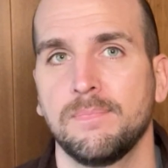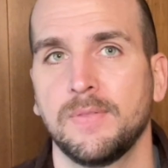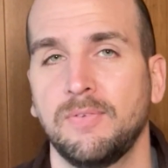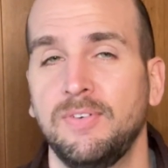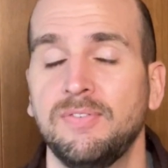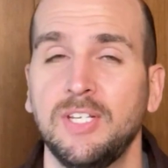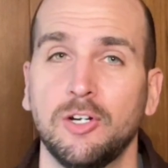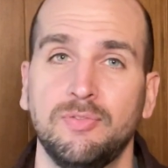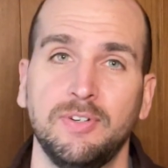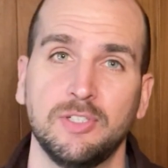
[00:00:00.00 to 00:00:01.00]

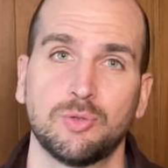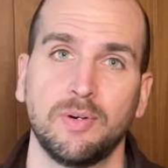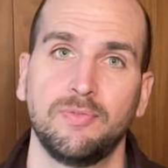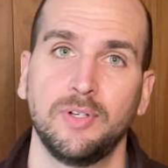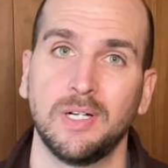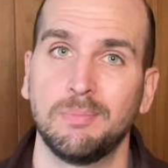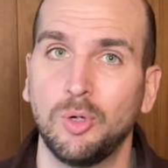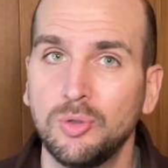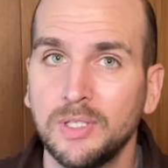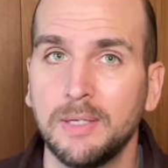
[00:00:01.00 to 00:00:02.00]
1,550 square foot, I'm
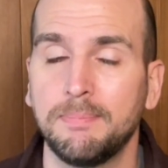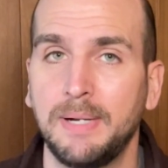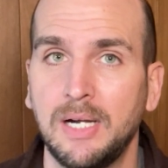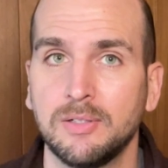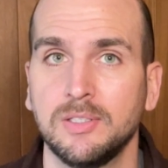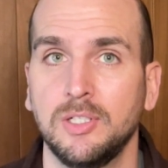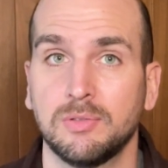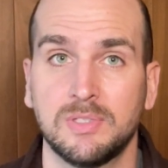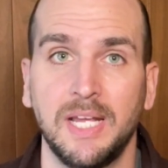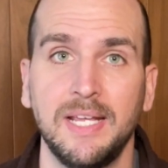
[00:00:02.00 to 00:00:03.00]
only about
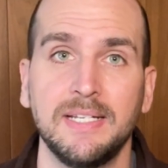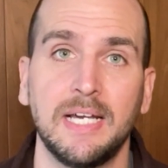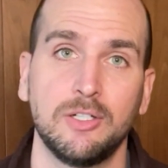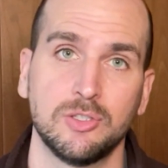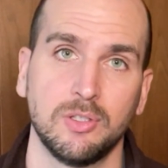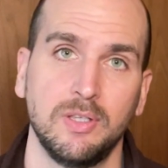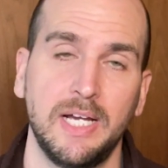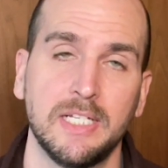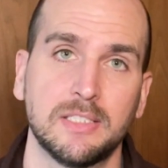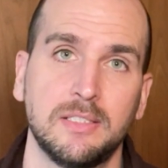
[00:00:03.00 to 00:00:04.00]
$10 or
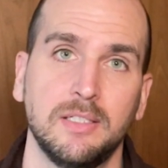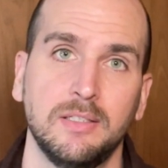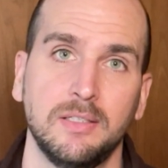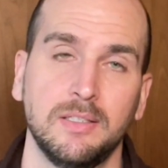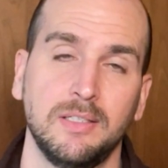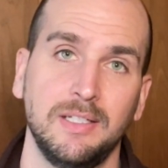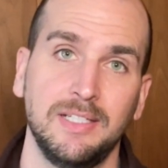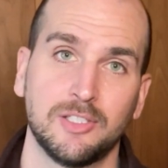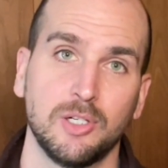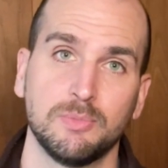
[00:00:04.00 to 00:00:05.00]
less
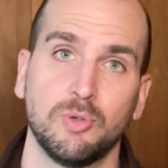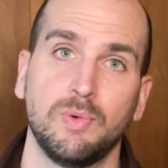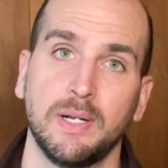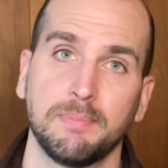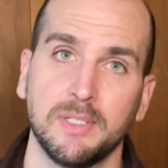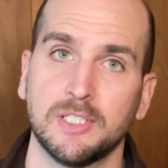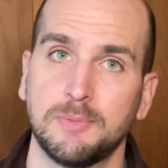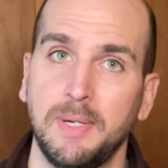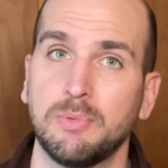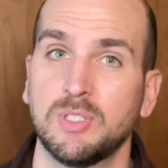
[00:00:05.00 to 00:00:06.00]
in terms of what I'm going to
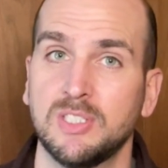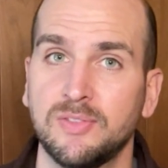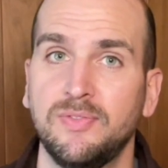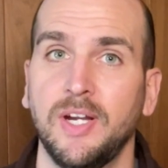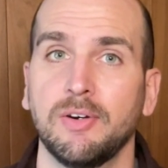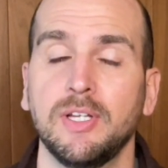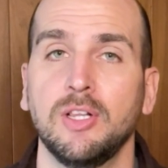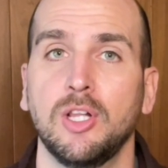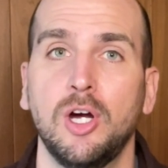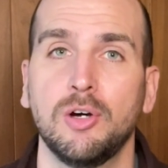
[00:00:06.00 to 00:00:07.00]
spend, which is very
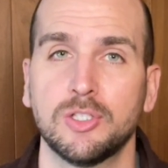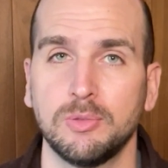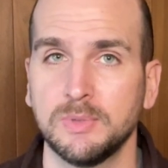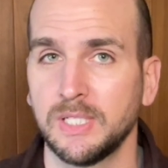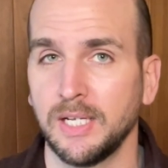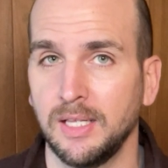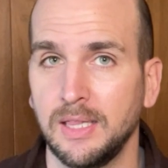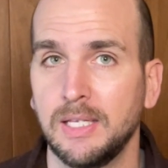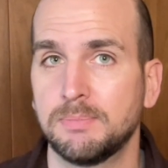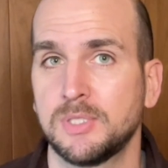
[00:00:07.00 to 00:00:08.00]
low. It's almost like a
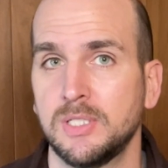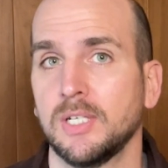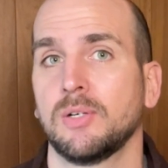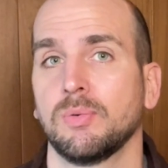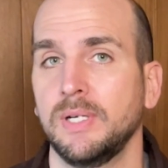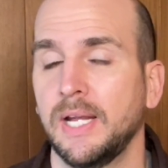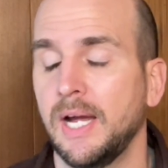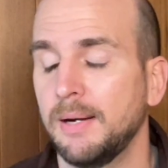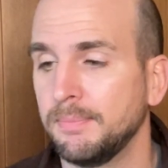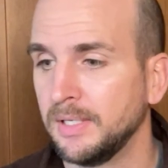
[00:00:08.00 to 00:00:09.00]
lipstick rehab.